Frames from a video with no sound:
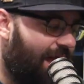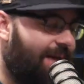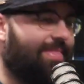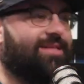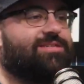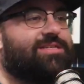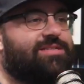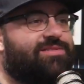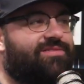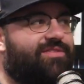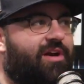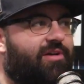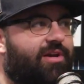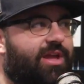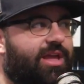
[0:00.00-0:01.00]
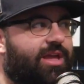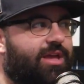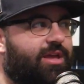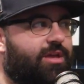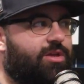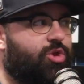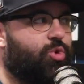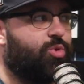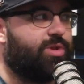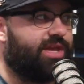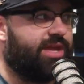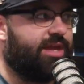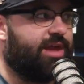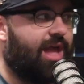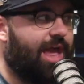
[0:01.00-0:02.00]
this is a very
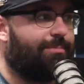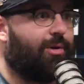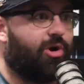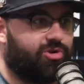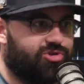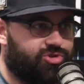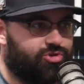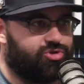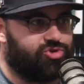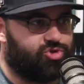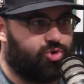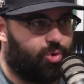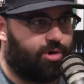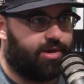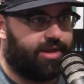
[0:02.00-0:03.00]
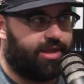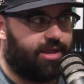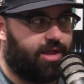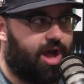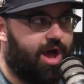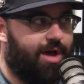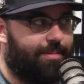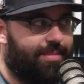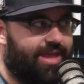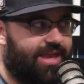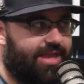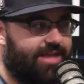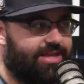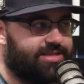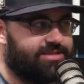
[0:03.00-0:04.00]
unique and personal story. It
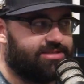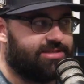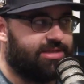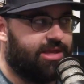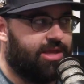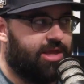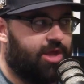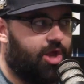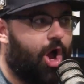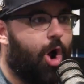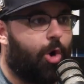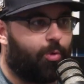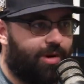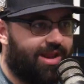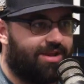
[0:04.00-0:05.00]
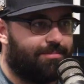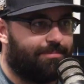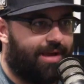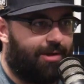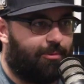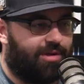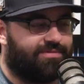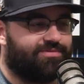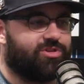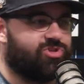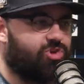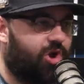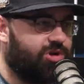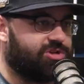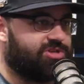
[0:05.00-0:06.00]
is co-written by one of the
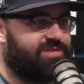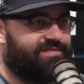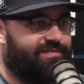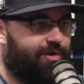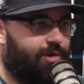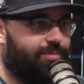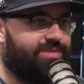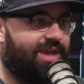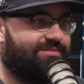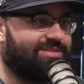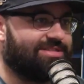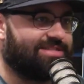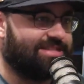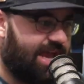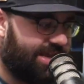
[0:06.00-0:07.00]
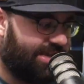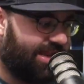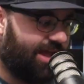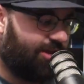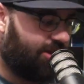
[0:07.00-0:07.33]
stars of the film, Devin Sidell,